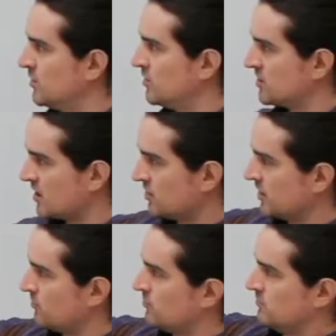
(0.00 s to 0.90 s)

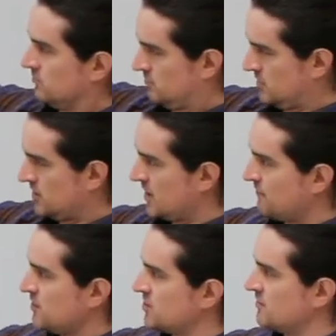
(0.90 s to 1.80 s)
Technically, the
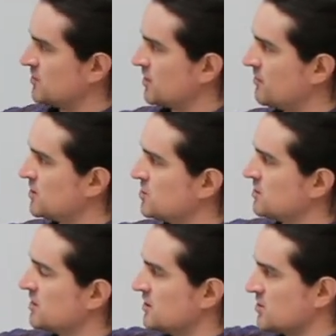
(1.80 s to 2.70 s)
definition of
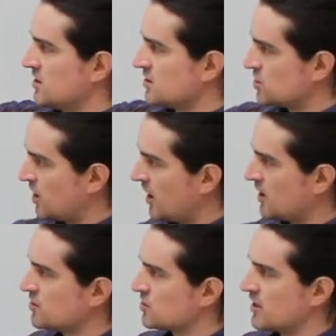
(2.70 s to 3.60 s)
acceleration is the
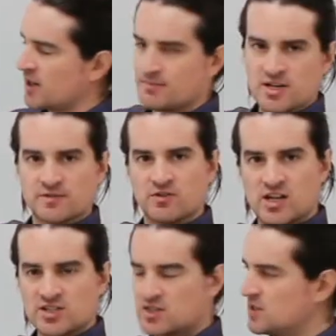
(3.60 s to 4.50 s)
change in that object's
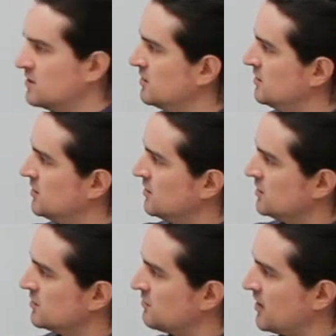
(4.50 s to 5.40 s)
velocity
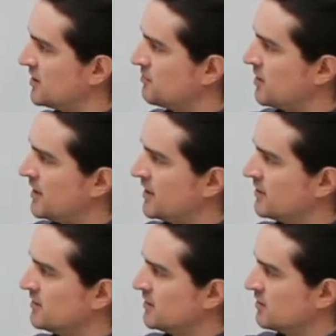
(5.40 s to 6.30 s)
divided
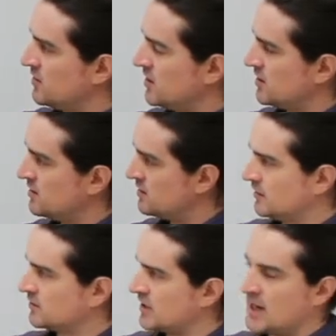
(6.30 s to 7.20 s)
by the
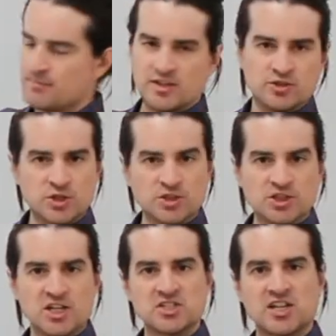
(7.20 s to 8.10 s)
time that it took to
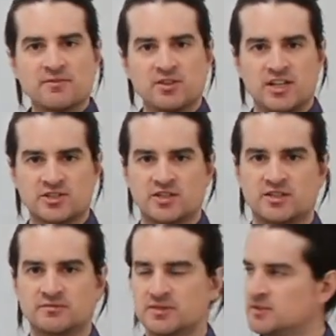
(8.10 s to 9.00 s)
change that velocity.
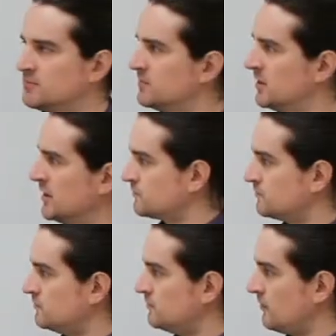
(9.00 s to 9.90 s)

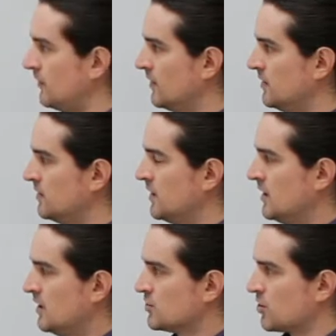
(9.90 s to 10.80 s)

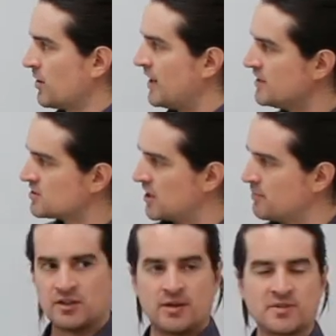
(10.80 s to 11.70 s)
Okay. So time
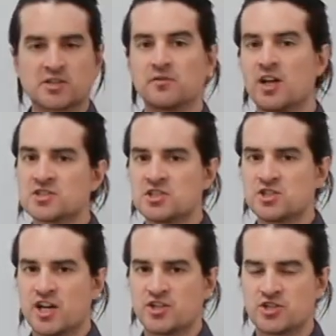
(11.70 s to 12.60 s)
an object's velocity
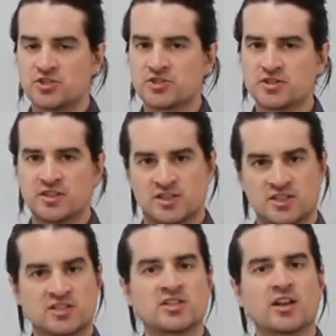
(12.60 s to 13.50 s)
changes, it's
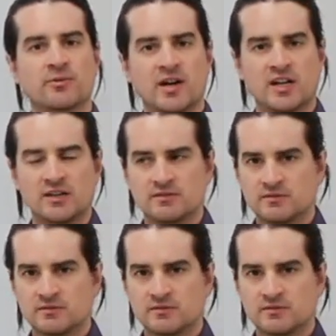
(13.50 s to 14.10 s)
accelerating.